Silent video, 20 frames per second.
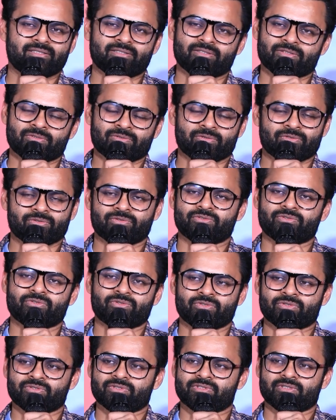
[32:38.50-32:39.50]
So
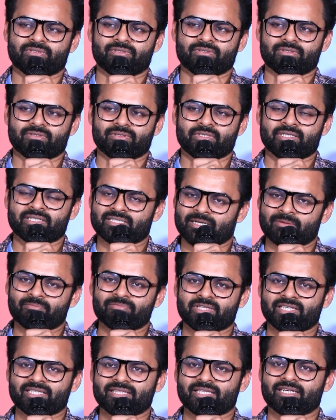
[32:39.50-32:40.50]
there's
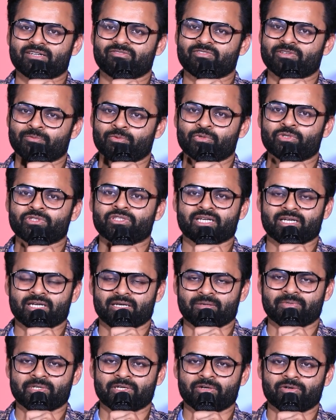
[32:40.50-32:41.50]
something that we both are
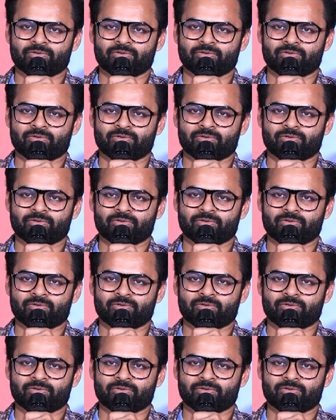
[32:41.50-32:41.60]
coming out